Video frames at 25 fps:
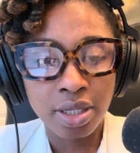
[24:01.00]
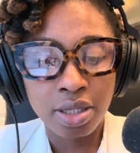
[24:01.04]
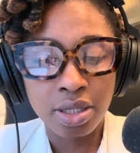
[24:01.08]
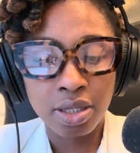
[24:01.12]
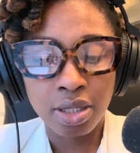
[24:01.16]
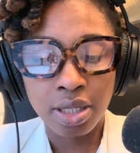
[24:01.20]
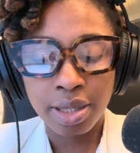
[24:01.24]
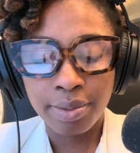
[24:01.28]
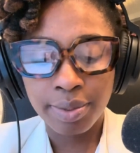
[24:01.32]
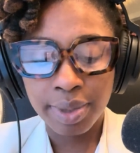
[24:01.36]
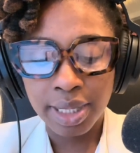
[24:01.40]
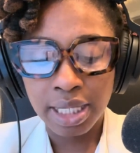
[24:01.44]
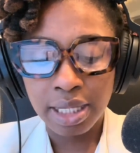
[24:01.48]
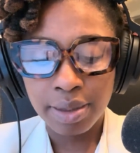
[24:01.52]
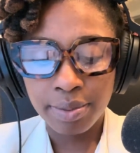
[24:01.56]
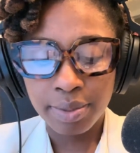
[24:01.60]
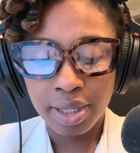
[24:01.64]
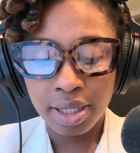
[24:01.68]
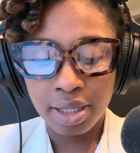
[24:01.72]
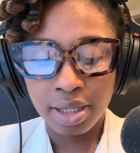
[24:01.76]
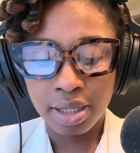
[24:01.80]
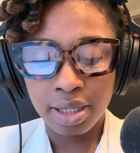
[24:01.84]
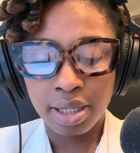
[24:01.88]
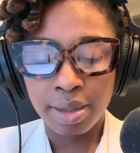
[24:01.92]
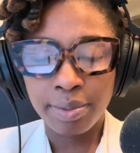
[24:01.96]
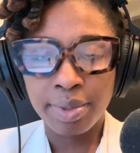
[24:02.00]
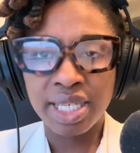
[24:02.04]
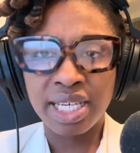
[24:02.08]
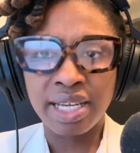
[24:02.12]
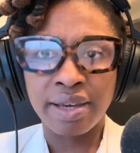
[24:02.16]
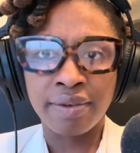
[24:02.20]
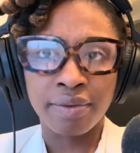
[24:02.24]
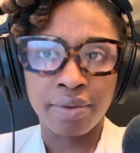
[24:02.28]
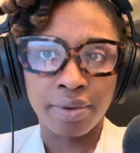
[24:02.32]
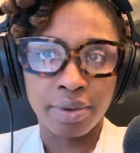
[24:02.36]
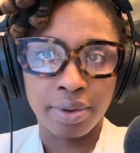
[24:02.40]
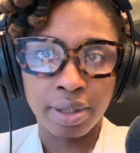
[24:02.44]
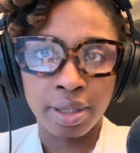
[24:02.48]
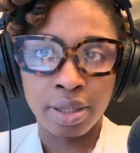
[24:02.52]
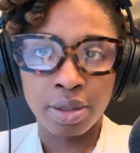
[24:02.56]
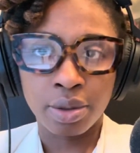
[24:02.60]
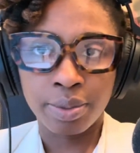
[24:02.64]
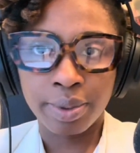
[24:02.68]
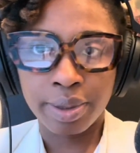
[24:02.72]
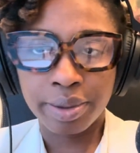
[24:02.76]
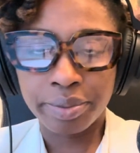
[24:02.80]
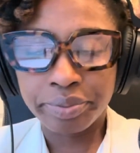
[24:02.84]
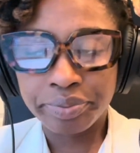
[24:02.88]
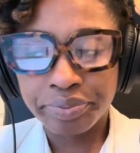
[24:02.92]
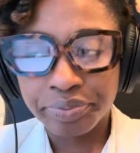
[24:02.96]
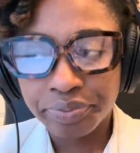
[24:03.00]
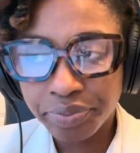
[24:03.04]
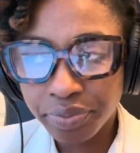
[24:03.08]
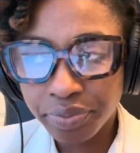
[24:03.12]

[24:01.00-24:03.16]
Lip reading: So let me divert a little bit.